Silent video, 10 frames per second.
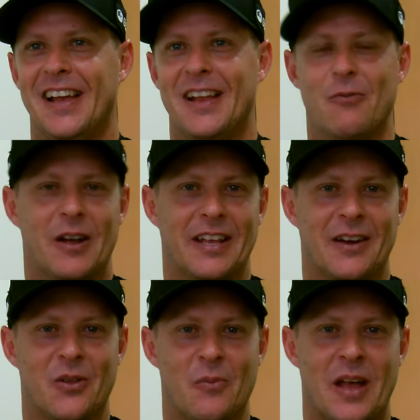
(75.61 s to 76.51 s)
anyway, I get
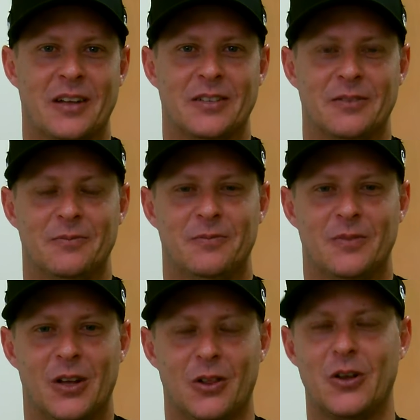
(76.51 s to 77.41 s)
on the mound and
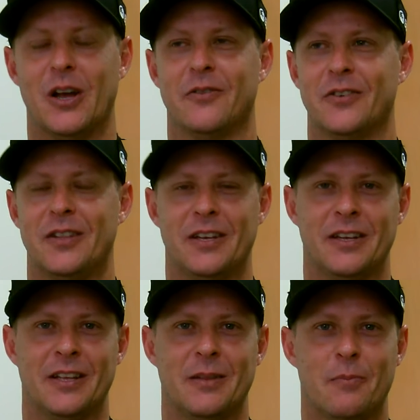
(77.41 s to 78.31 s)
I look over in
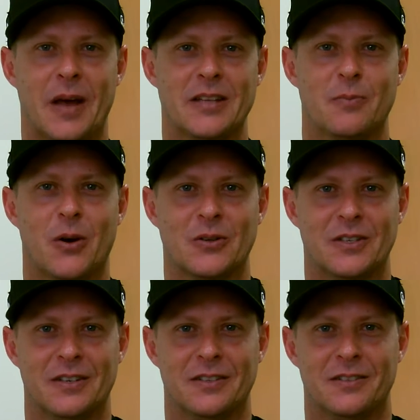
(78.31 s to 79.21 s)
the batter's box,
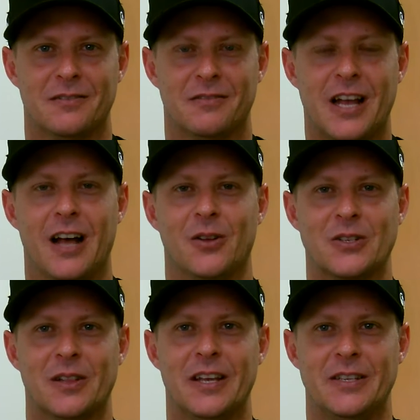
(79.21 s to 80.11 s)
and it's
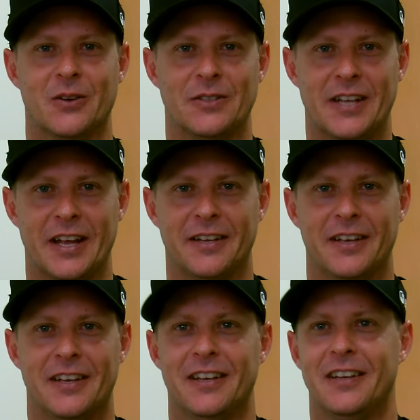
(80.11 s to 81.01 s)
Carlos Lee's on deck.
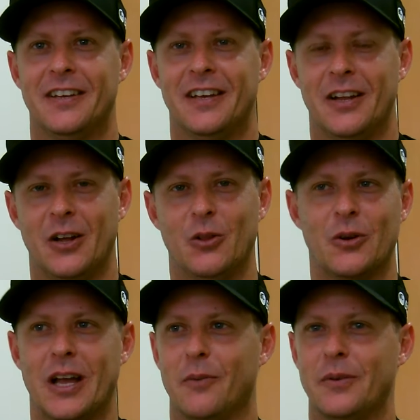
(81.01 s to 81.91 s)
And I
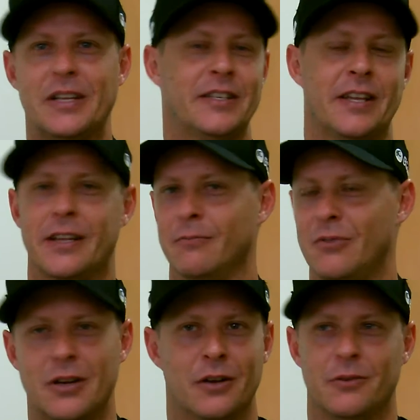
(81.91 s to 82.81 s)
look up and he's hitting
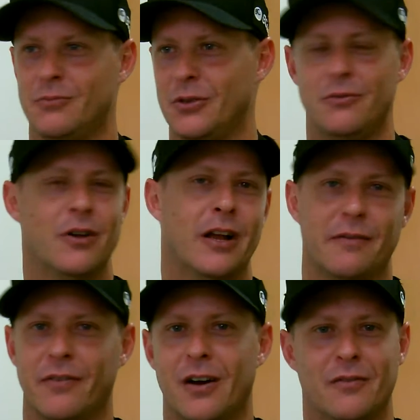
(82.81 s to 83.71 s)

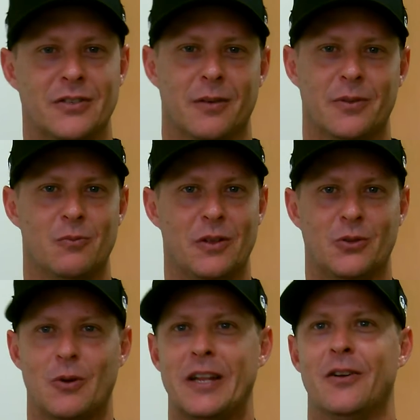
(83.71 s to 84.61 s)
295 or something with
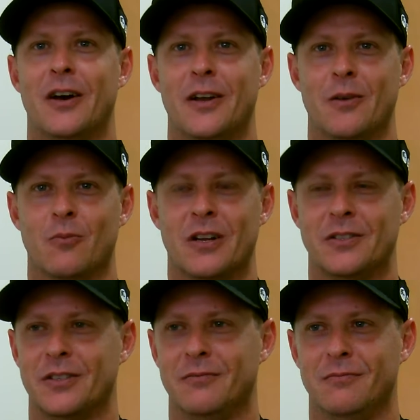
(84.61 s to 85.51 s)
29 home
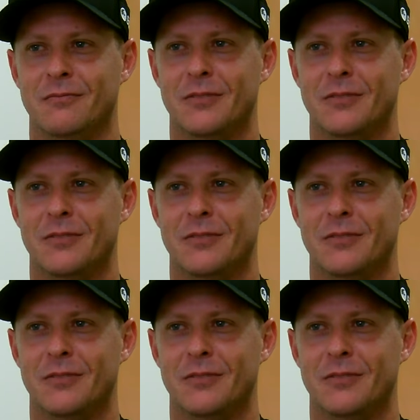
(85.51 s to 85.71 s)
runs and